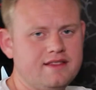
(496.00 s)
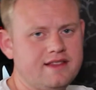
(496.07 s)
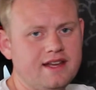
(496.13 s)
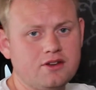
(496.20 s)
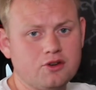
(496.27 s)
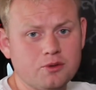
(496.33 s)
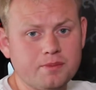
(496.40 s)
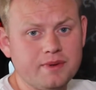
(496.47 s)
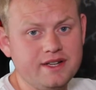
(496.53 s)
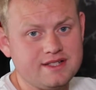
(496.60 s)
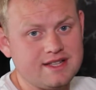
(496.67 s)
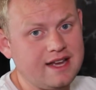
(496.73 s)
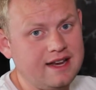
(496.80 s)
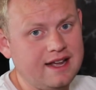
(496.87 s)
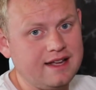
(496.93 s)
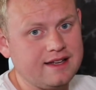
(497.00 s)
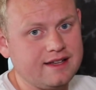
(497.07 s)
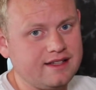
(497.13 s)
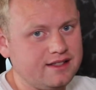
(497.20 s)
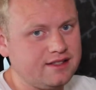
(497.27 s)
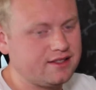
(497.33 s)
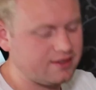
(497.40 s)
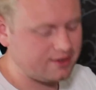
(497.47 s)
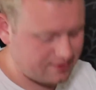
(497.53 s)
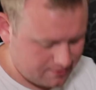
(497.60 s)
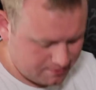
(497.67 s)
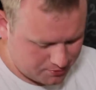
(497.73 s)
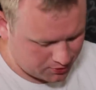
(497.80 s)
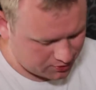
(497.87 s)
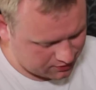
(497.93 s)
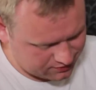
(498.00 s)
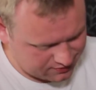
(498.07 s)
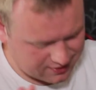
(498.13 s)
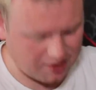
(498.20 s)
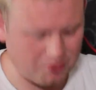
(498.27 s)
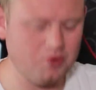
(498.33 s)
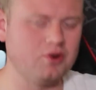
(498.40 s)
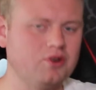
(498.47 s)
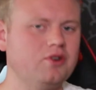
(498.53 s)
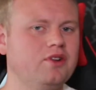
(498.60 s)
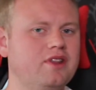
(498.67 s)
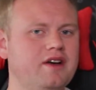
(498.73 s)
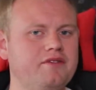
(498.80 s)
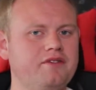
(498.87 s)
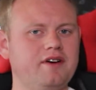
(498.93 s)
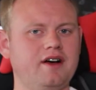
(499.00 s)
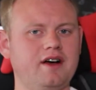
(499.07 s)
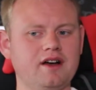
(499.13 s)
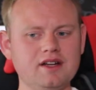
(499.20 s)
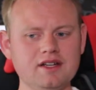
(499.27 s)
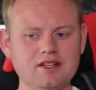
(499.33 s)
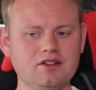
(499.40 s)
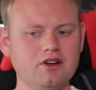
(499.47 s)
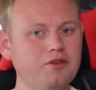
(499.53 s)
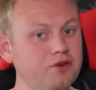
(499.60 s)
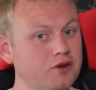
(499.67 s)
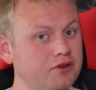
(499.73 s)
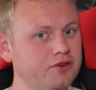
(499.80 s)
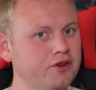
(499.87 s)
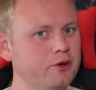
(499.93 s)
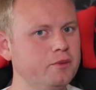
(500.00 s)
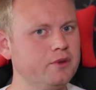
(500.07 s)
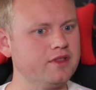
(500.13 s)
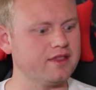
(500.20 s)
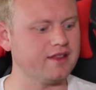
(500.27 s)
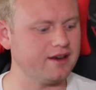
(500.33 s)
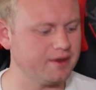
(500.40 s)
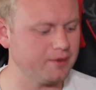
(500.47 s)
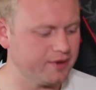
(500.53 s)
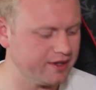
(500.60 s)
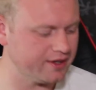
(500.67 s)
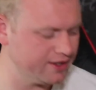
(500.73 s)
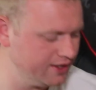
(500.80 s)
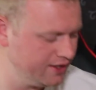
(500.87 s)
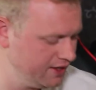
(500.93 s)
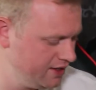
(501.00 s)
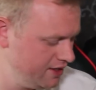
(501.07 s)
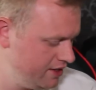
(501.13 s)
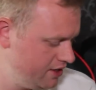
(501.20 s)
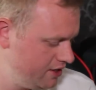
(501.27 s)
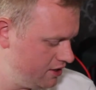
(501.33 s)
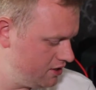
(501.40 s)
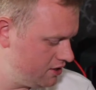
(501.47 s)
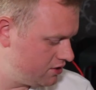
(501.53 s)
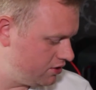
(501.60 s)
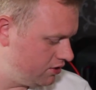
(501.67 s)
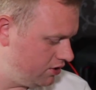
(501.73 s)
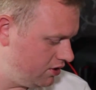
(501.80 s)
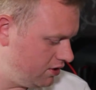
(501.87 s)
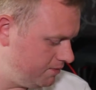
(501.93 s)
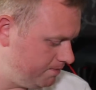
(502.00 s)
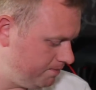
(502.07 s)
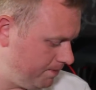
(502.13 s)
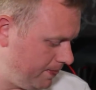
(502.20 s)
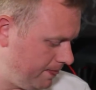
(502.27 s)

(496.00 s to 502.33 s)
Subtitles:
they could be 1080s, but I won't go that far, not for a few months anyway. So